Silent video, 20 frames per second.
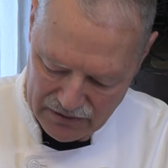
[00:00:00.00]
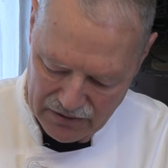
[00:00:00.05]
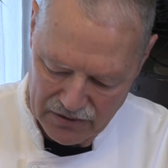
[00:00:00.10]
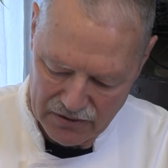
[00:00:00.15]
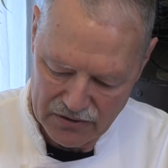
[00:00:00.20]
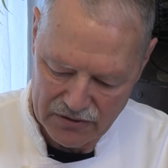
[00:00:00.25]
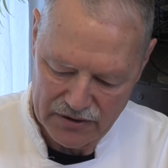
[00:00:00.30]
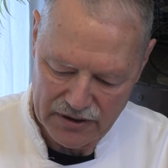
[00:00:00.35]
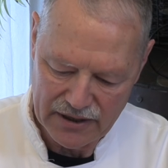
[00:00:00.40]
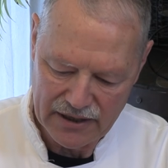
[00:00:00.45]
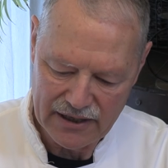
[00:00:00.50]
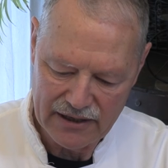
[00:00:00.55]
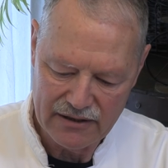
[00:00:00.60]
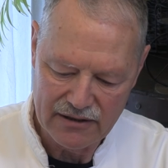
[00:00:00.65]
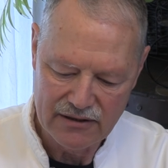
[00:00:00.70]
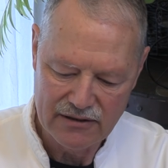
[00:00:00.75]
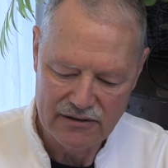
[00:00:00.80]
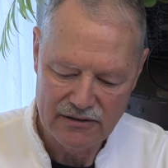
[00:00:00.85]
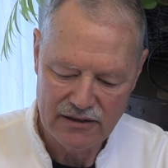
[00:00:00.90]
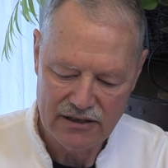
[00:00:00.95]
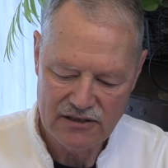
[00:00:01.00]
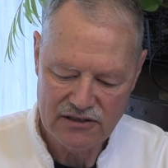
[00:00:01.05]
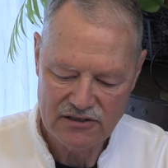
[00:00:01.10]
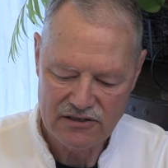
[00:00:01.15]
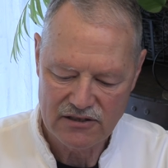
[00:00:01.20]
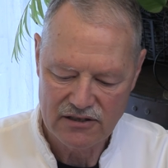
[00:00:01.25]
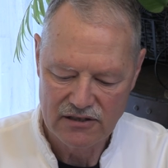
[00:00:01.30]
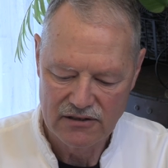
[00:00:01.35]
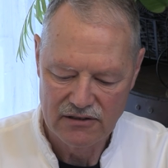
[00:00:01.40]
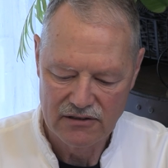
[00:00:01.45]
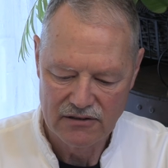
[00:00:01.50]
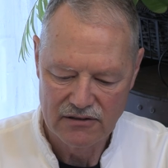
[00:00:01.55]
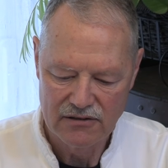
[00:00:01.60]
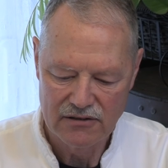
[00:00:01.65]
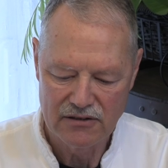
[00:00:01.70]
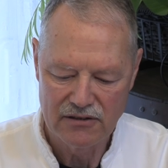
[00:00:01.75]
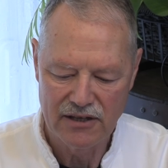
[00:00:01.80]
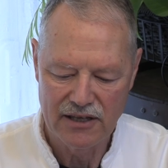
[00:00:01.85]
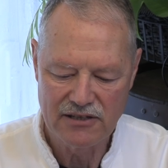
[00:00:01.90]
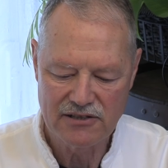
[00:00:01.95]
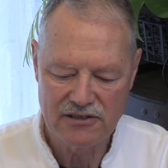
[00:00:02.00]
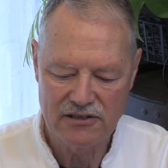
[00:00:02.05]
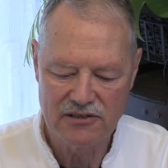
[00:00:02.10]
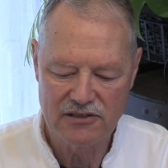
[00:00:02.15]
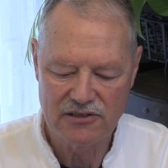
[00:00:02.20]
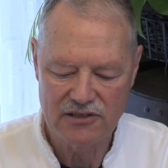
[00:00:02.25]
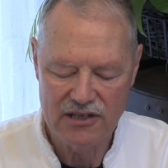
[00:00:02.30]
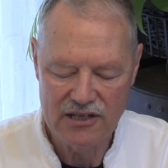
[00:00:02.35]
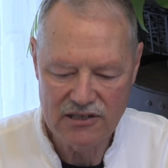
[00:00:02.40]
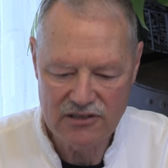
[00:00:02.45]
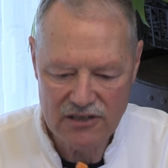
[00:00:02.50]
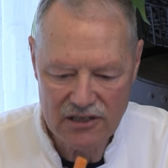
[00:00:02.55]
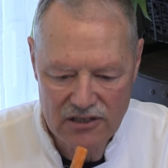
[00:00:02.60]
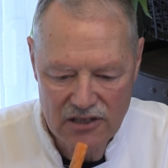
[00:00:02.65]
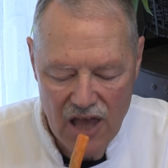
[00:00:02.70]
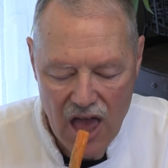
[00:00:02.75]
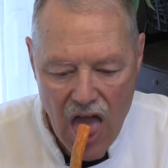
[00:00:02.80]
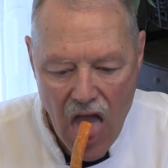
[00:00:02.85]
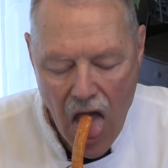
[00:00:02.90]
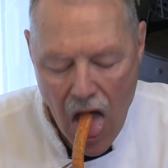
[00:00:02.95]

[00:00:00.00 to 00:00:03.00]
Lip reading: Oh yeah, nicely seasoned.